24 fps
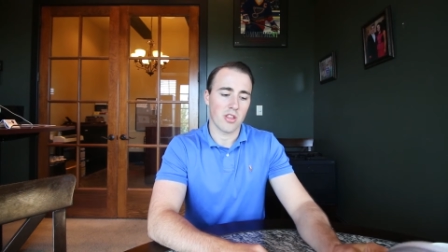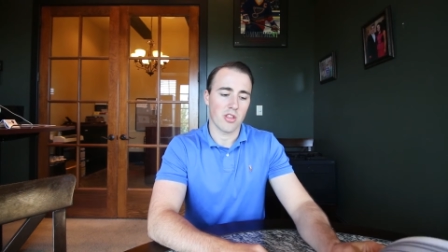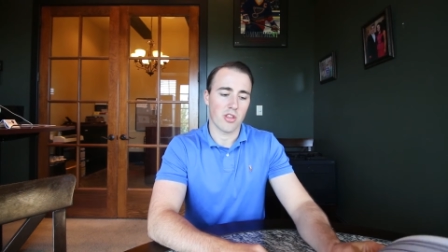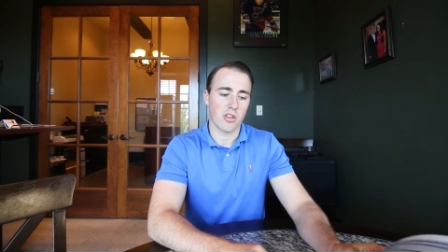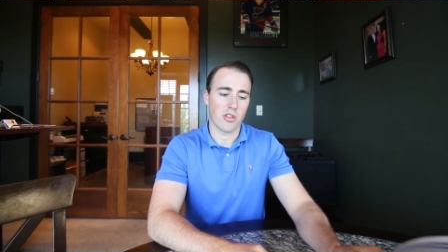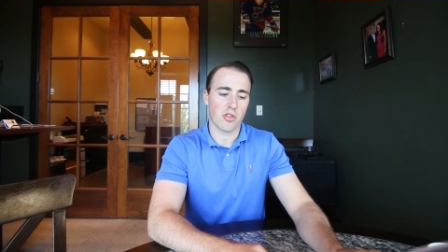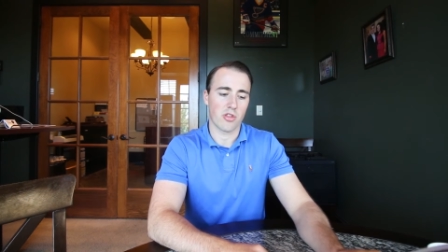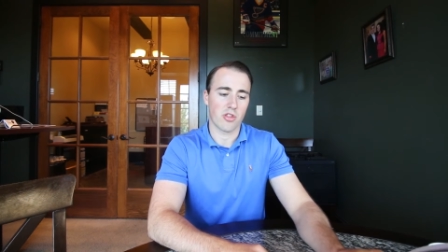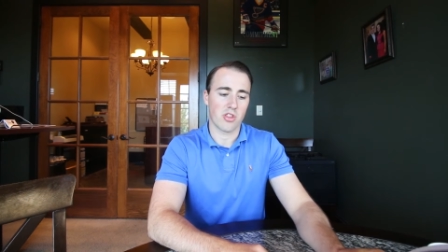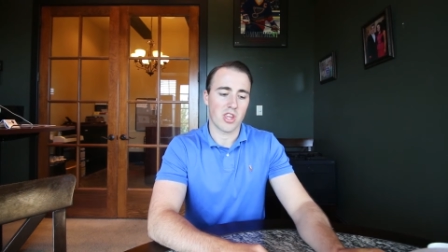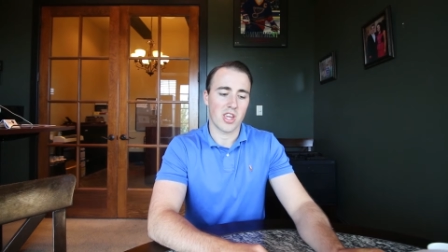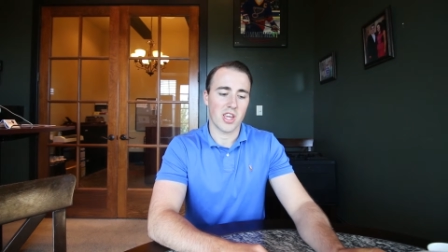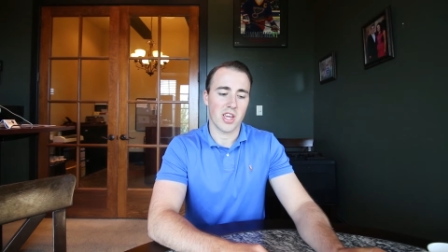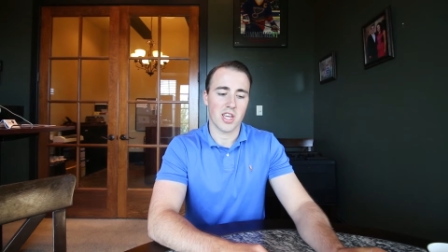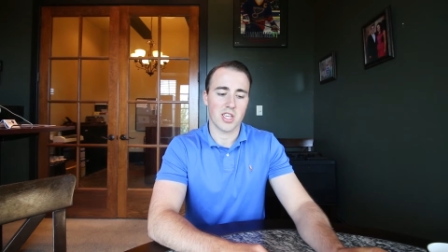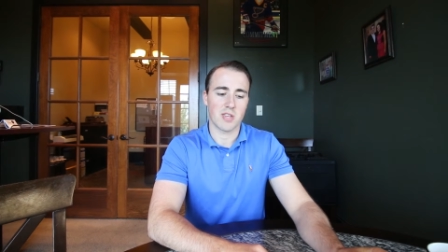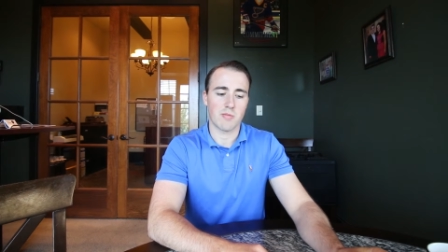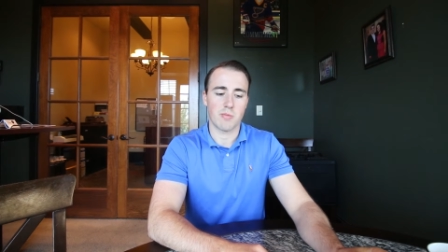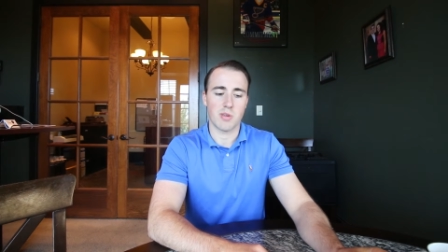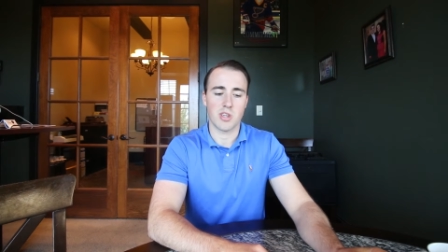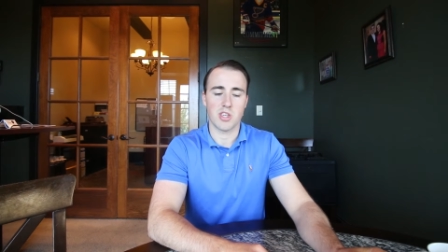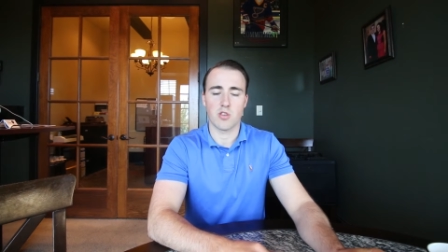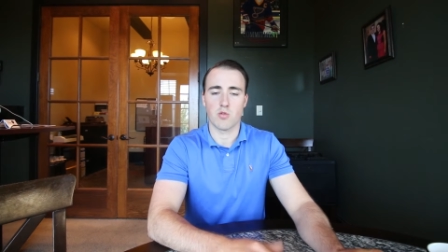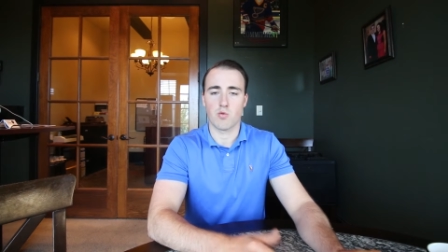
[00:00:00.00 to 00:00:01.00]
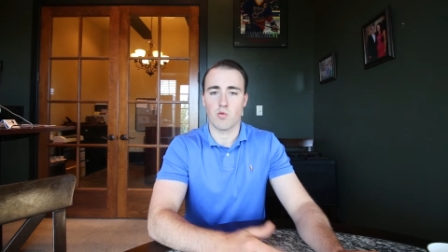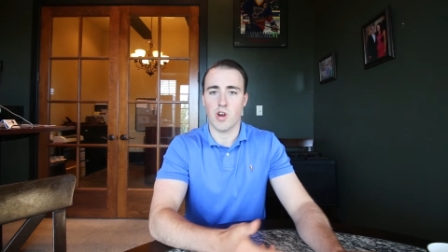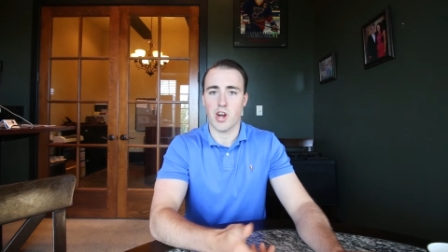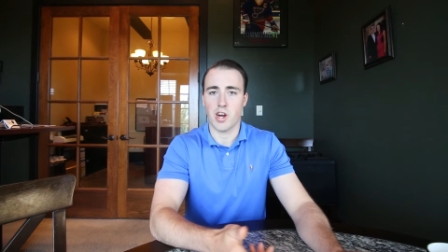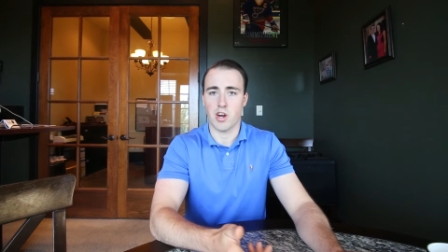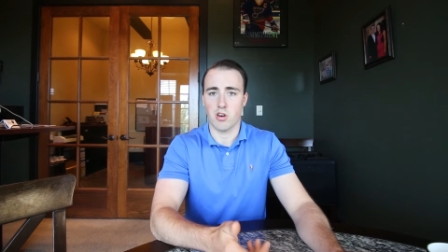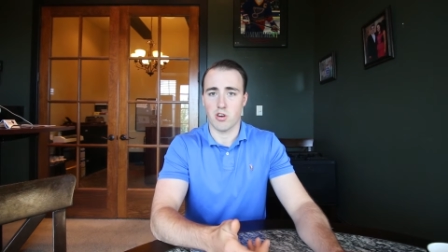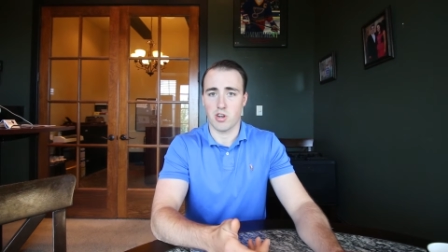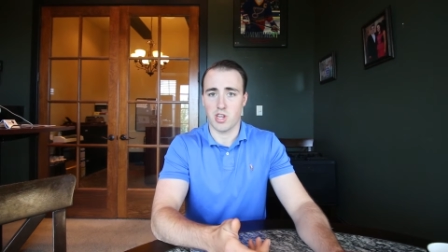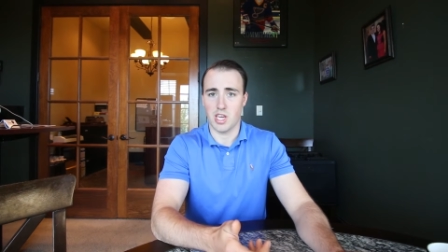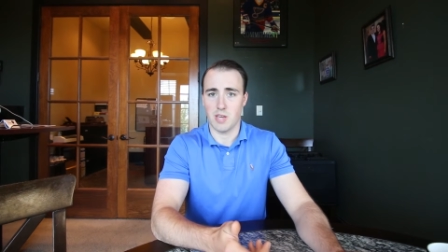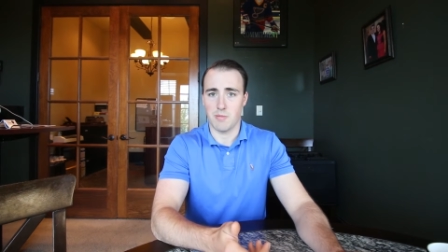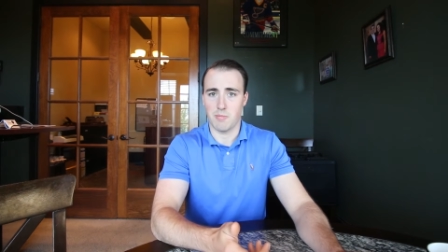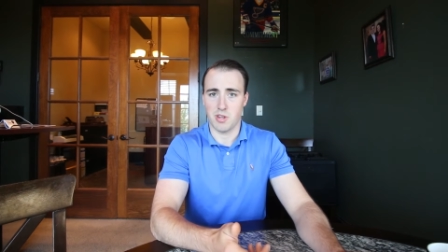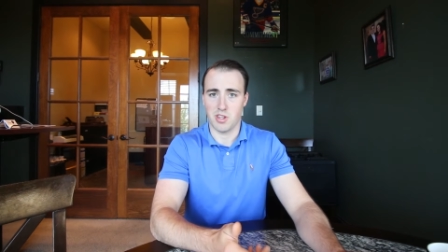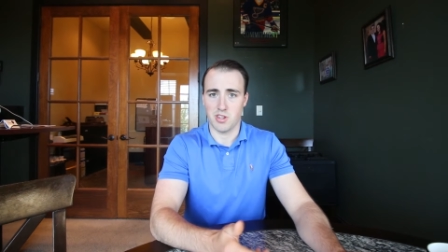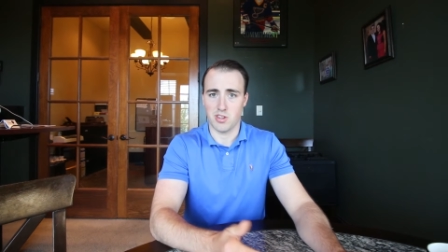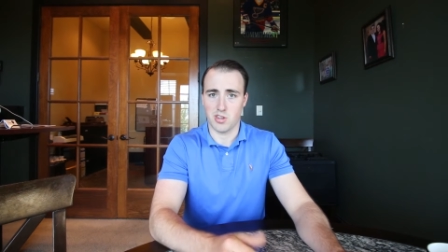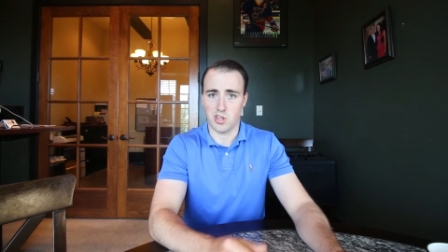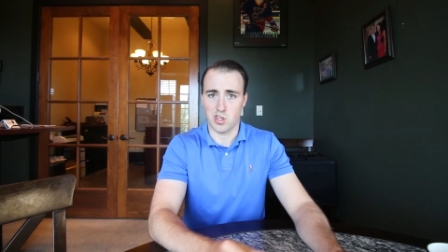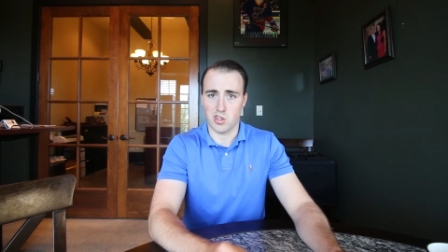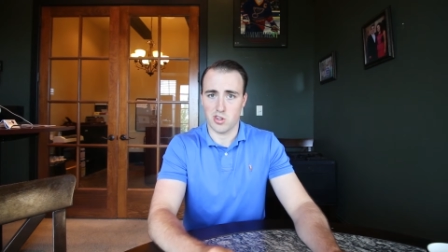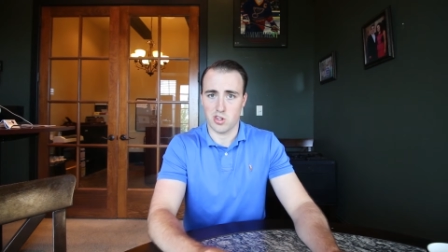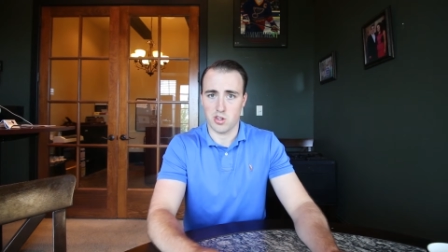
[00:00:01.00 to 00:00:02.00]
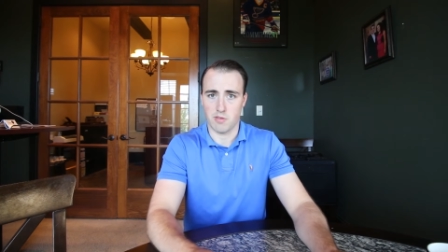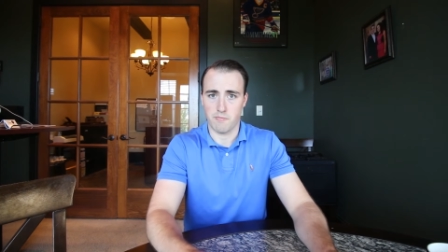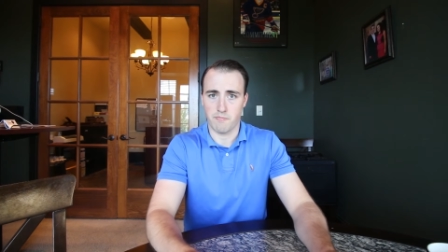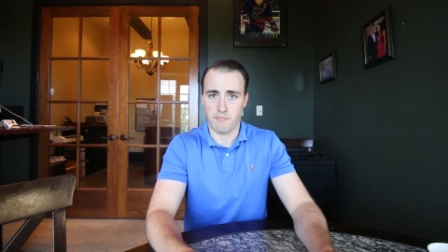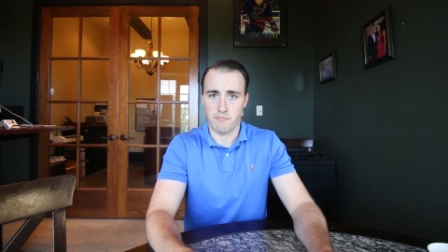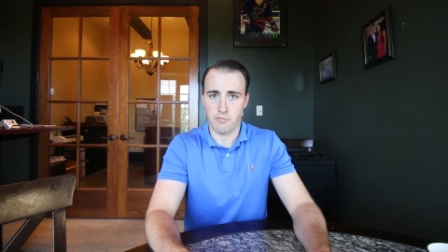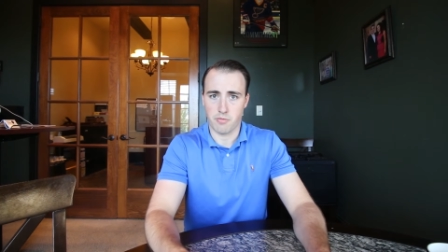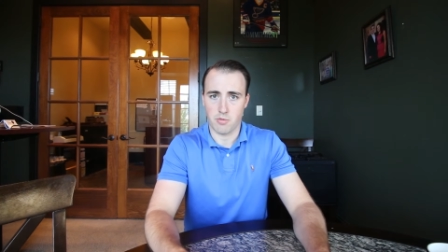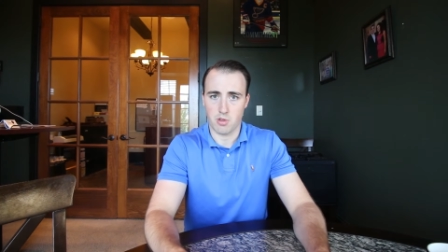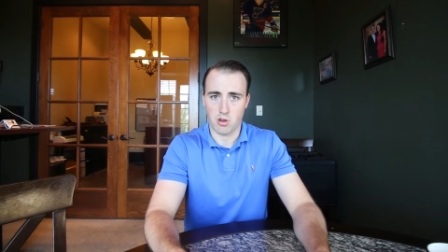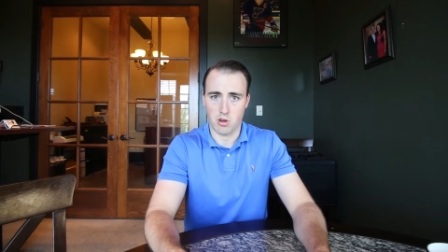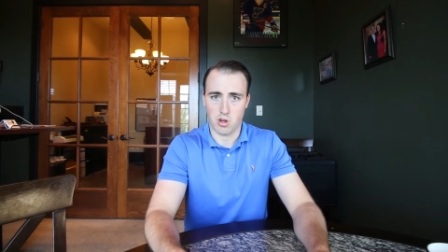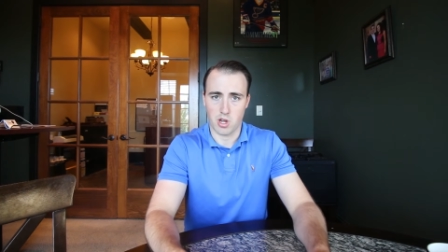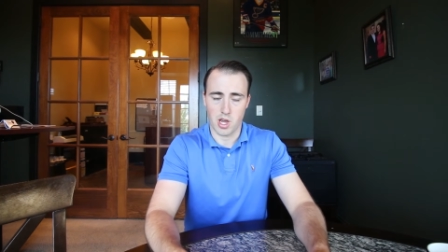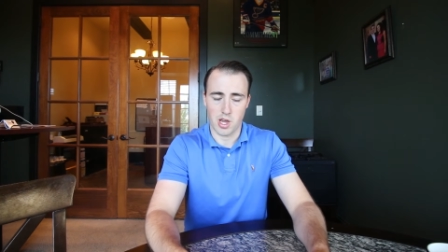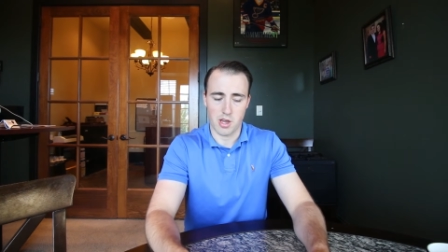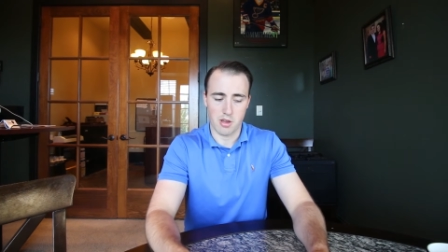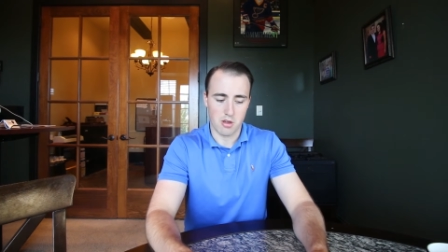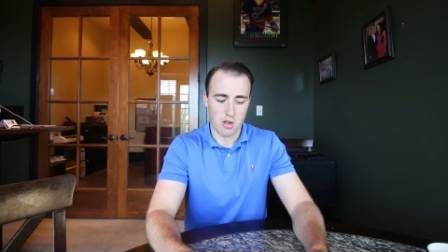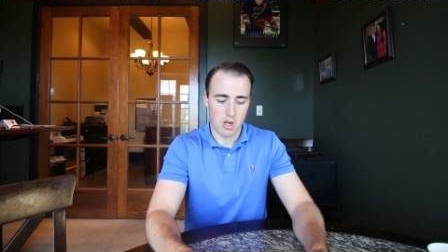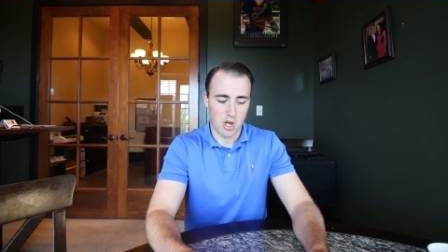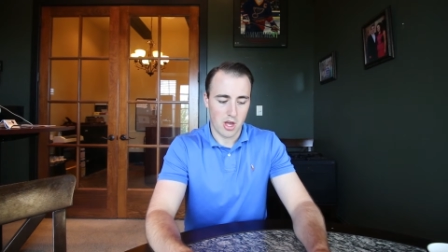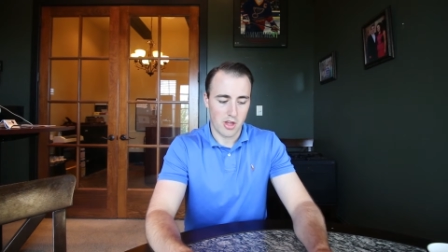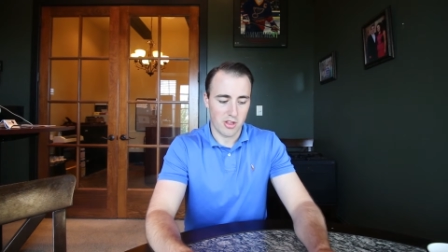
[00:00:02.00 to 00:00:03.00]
the T S P's record keeping system, okay?